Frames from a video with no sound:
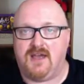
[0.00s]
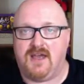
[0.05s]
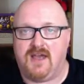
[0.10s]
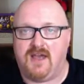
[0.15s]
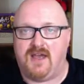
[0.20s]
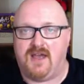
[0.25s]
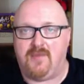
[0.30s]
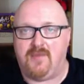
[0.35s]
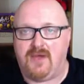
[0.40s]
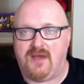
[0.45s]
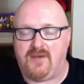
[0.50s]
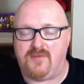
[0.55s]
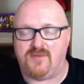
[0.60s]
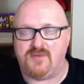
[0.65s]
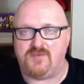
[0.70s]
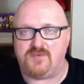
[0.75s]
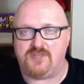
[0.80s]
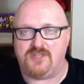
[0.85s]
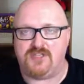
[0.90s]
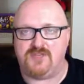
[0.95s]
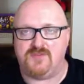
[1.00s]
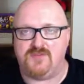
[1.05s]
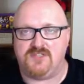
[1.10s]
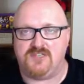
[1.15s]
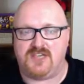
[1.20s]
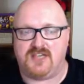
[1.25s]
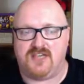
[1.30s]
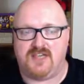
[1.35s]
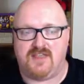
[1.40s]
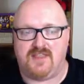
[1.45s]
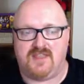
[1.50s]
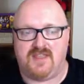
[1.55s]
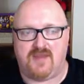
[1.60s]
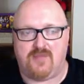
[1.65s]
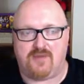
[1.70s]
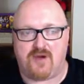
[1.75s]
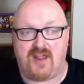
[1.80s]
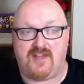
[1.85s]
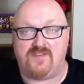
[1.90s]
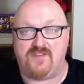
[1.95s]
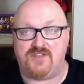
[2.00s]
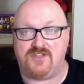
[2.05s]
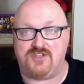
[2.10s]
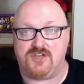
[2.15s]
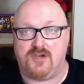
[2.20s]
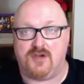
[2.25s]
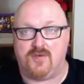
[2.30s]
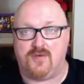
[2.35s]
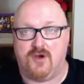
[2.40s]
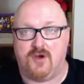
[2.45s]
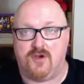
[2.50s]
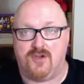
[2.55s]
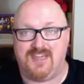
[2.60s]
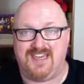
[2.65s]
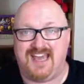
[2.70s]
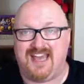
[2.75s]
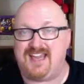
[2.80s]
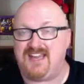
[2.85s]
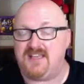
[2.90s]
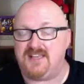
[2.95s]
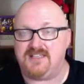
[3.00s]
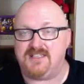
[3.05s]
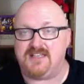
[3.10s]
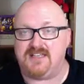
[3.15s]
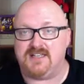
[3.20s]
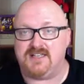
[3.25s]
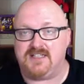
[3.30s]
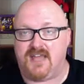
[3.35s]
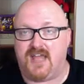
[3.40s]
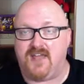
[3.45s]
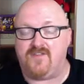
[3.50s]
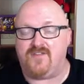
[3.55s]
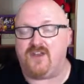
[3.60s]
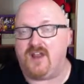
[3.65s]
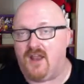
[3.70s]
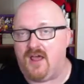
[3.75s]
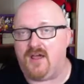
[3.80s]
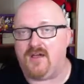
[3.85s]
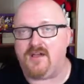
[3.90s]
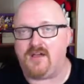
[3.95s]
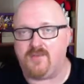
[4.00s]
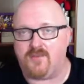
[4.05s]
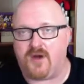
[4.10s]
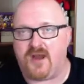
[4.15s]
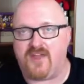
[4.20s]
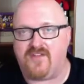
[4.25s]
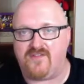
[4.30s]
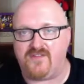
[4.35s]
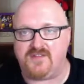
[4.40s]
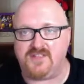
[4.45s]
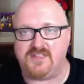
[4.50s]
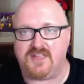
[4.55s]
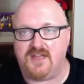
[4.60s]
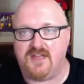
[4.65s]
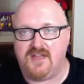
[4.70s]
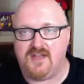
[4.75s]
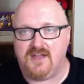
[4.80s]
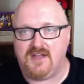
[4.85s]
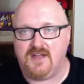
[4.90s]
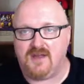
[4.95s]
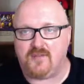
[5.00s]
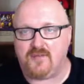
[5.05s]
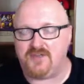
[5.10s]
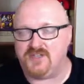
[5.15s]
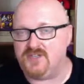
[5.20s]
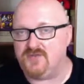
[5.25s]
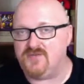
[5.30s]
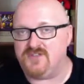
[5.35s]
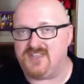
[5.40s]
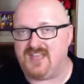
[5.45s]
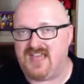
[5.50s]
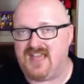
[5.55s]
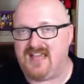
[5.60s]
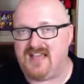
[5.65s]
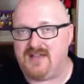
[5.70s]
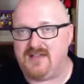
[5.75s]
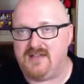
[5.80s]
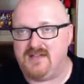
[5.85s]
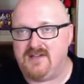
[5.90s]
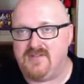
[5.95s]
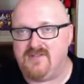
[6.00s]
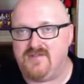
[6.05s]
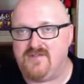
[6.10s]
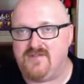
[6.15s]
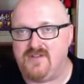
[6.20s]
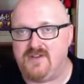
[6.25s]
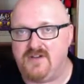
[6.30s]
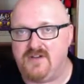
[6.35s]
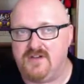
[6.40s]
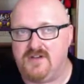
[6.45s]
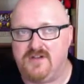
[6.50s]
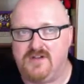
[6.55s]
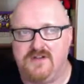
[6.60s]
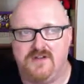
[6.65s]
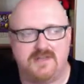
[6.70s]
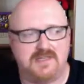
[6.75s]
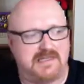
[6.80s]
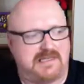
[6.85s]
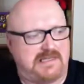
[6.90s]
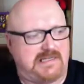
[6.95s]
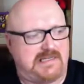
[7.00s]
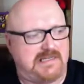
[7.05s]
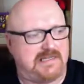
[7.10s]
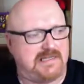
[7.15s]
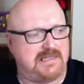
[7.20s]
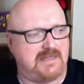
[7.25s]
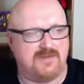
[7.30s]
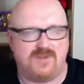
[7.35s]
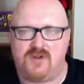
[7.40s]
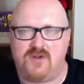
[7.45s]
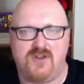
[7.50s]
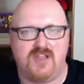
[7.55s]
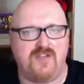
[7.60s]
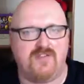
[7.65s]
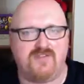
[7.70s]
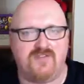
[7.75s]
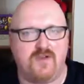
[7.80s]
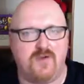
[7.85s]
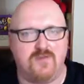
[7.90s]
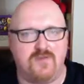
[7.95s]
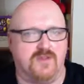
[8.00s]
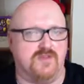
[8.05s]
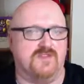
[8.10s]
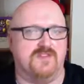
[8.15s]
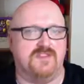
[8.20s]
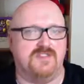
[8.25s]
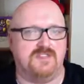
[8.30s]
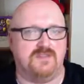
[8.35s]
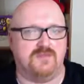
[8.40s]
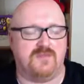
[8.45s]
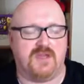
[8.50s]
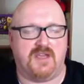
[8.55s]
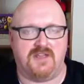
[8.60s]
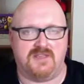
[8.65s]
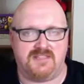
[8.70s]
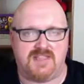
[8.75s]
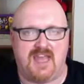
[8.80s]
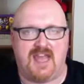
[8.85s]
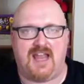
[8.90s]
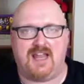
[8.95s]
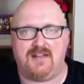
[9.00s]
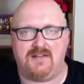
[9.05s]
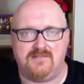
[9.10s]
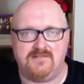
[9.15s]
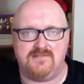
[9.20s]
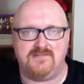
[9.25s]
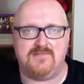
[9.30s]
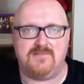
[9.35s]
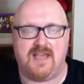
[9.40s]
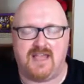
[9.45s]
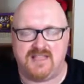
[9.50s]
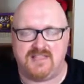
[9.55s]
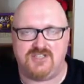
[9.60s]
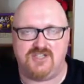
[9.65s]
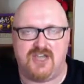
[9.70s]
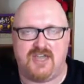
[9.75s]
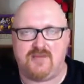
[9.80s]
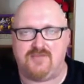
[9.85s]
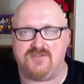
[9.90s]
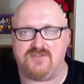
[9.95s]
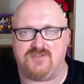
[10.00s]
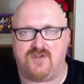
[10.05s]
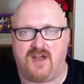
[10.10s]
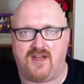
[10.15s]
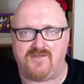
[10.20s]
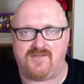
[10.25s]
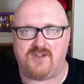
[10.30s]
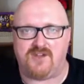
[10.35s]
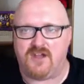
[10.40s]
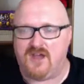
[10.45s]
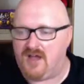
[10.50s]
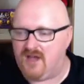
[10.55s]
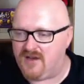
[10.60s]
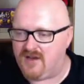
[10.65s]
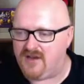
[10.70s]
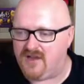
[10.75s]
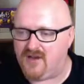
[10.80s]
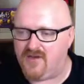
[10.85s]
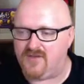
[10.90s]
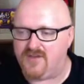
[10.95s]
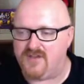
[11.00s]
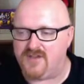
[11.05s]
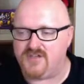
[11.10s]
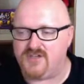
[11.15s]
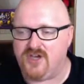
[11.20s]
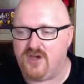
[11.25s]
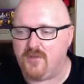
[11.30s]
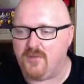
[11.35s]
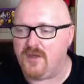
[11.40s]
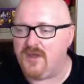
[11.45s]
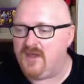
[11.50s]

I was producing the breakfast show on Galaxy, Dave Clark at Breakfast. I produced that for, it was only a few months because then Ed James arrived on Heart and I got the job.